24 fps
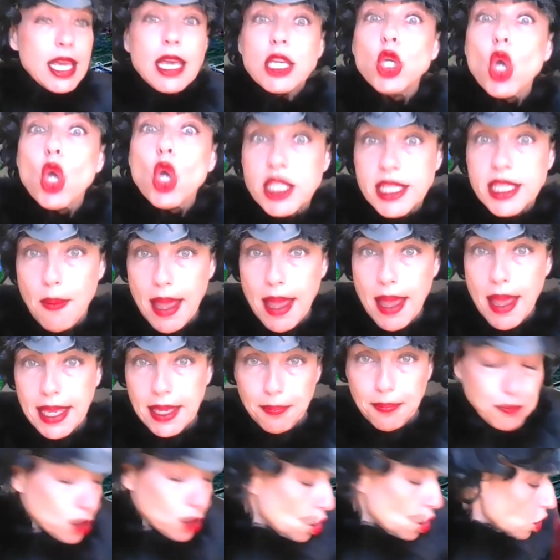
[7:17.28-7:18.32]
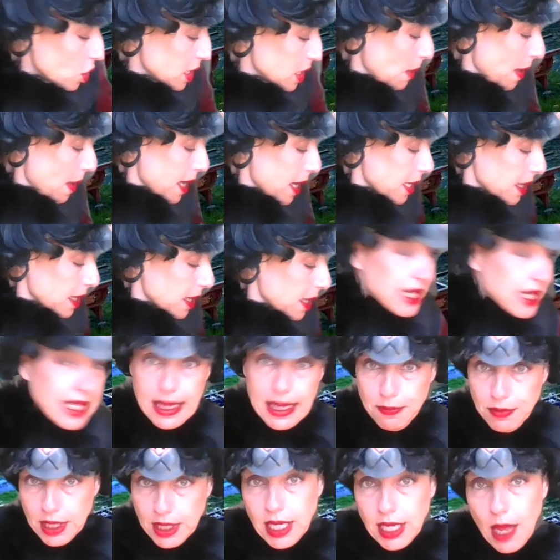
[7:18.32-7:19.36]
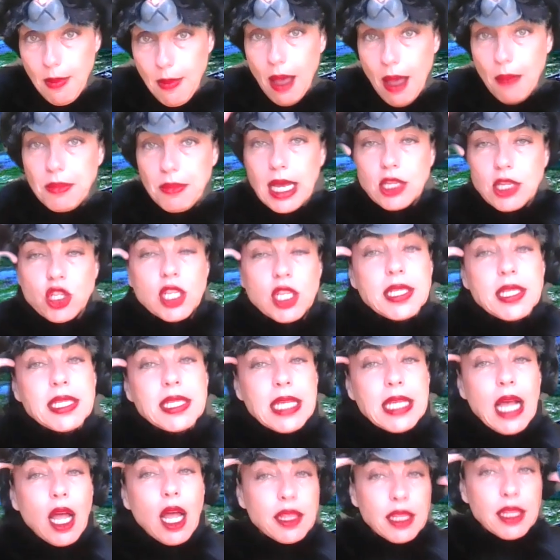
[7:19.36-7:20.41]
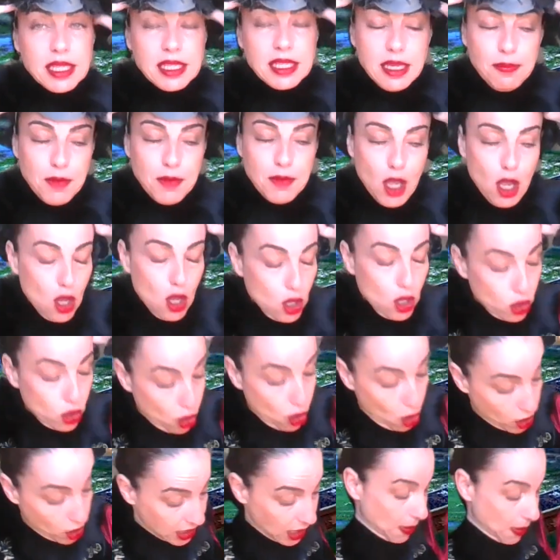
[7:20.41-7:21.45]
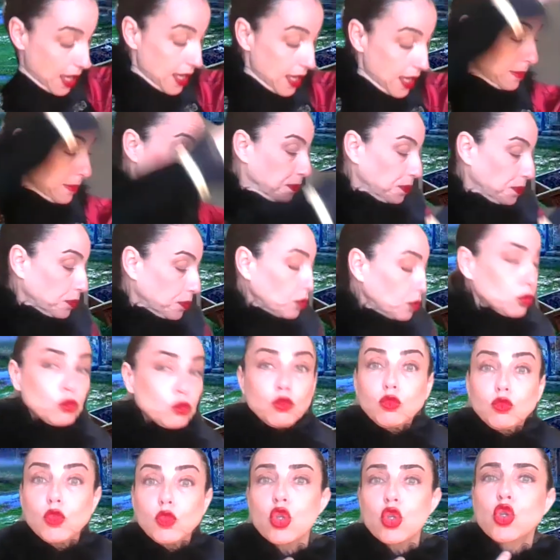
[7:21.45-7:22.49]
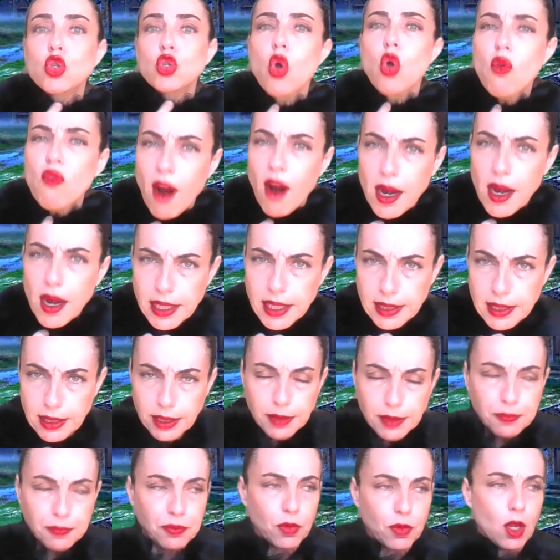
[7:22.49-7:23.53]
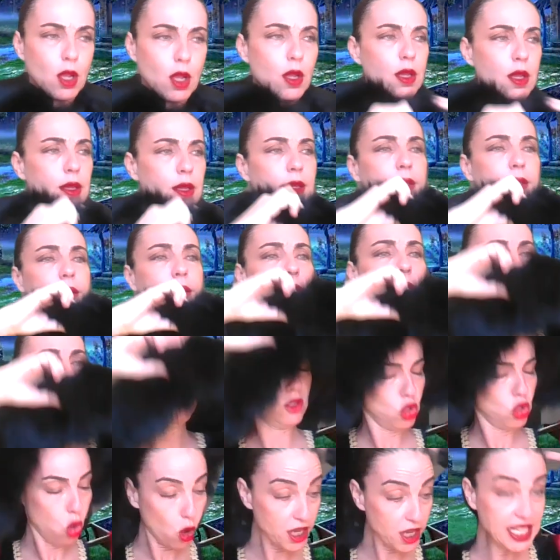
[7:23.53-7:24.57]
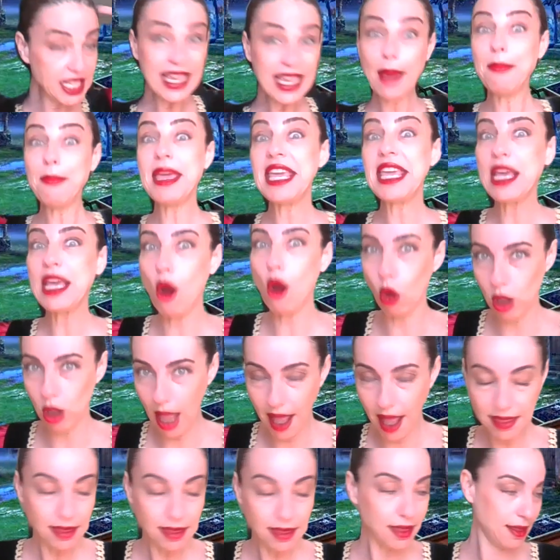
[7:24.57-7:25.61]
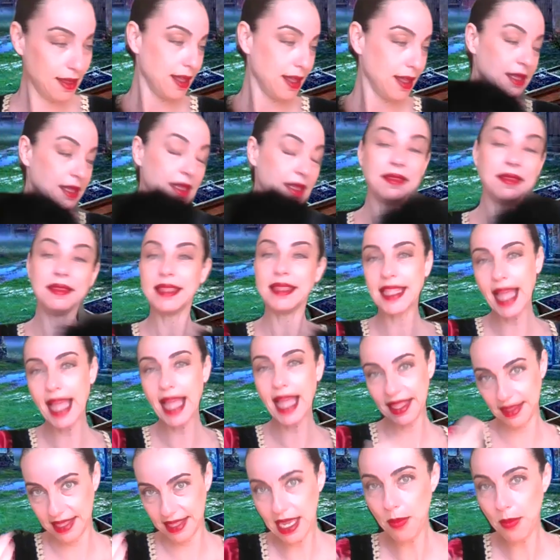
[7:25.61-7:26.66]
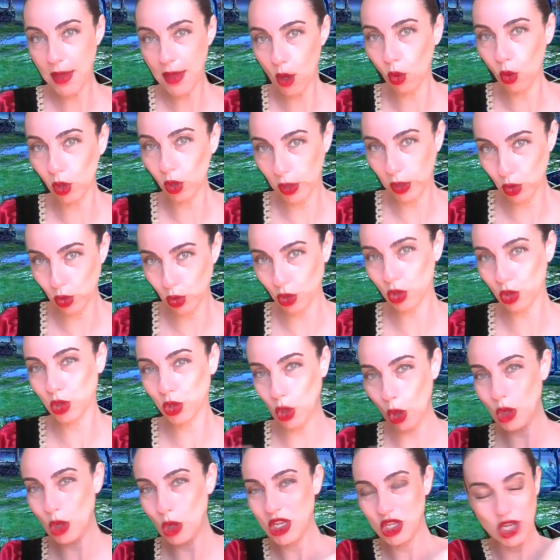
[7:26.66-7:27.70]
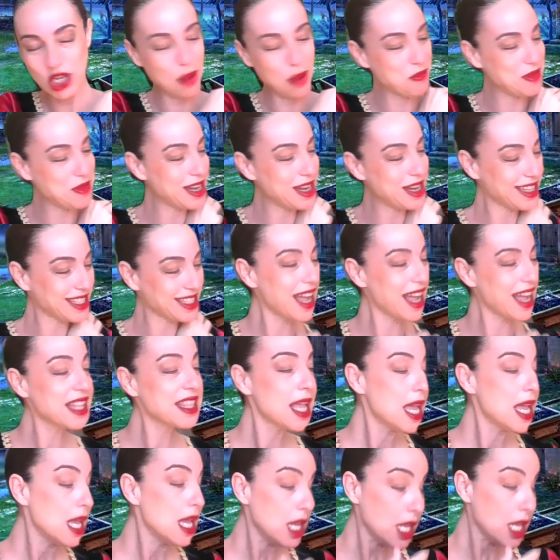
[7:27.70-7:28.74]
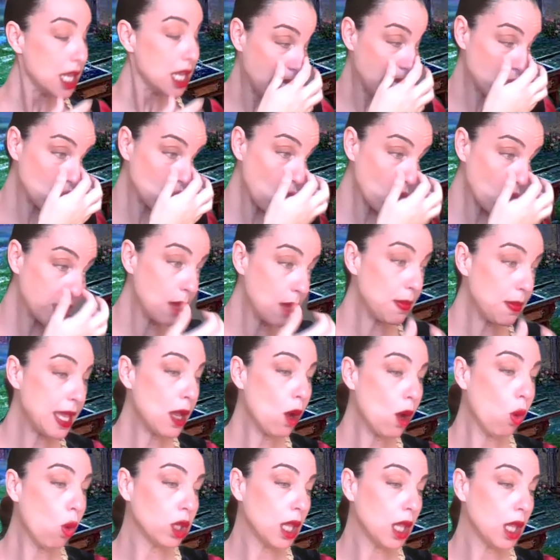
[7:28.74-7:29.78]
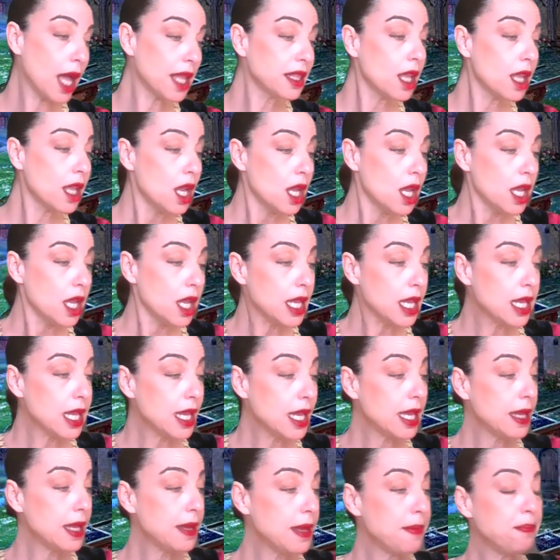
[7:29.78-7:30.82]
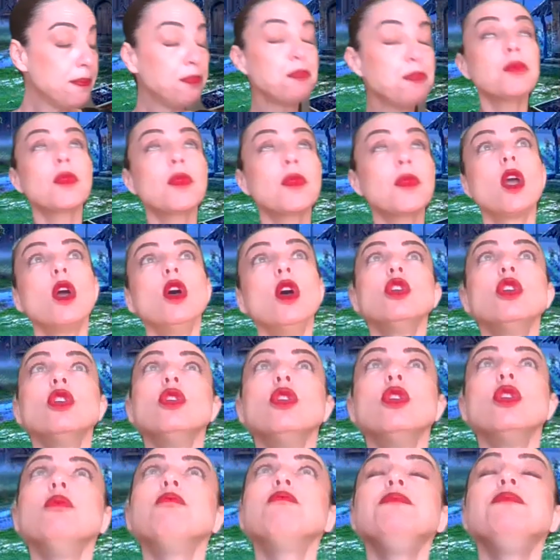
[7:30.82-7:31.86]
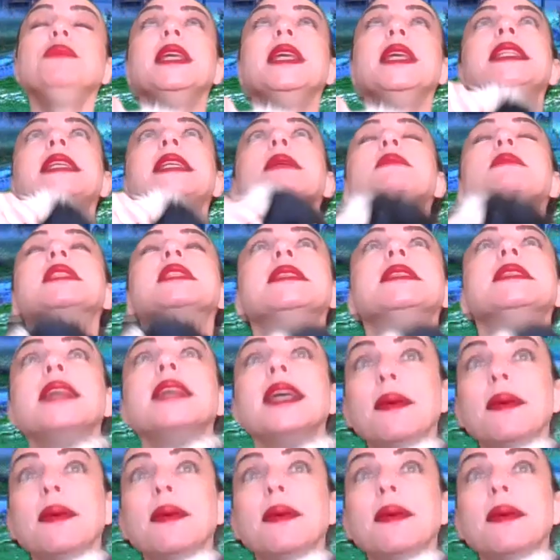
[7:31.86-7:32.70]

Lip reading: Mo. Who is this mole? I would like to talk about him a little bit. The mole is very wealthy, has a lot of food. I tell you why food is important in a moment. He has a lot of food. He's bad.